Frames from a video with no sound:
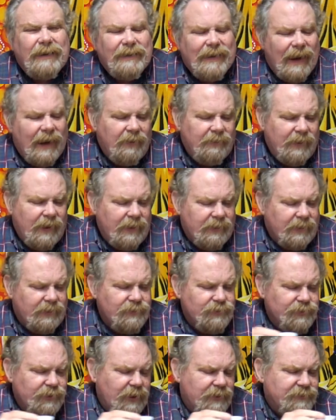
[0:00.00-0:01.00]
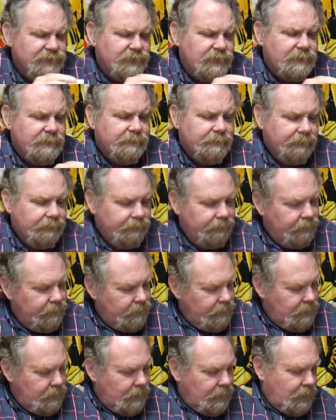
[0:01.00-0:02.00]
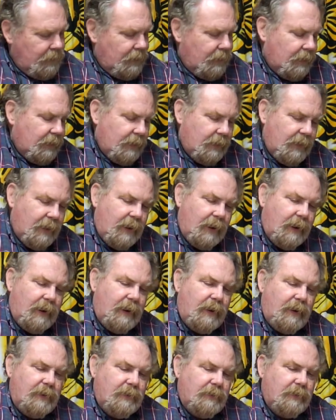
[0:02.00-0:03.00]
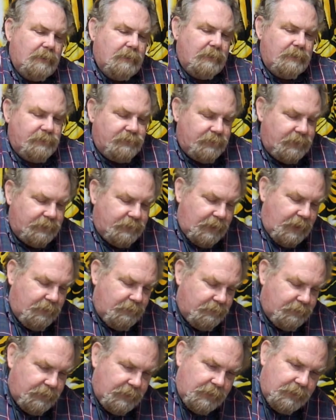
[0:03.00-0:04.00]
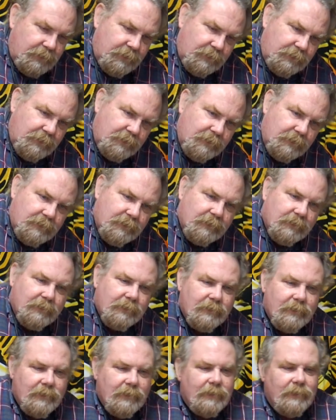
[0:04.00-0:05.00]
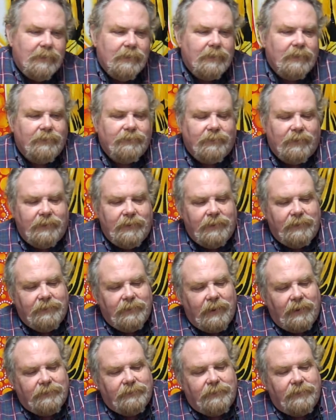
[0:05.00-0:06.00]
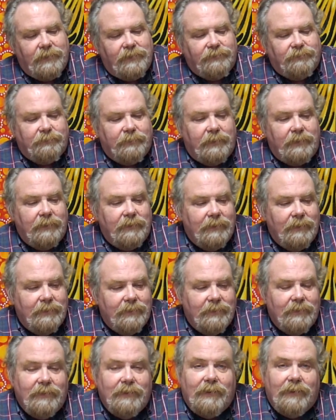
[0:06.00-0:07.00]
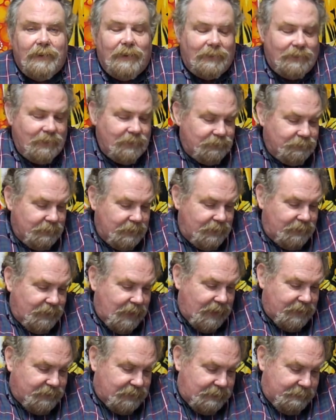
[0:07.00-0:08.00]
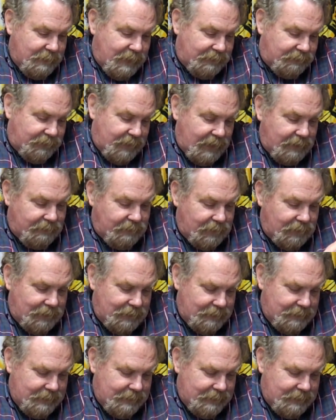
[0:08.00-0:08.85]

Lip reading: down that congestion. And I'm going to set that over here because I need to get to this one. And this one is actually my favorite.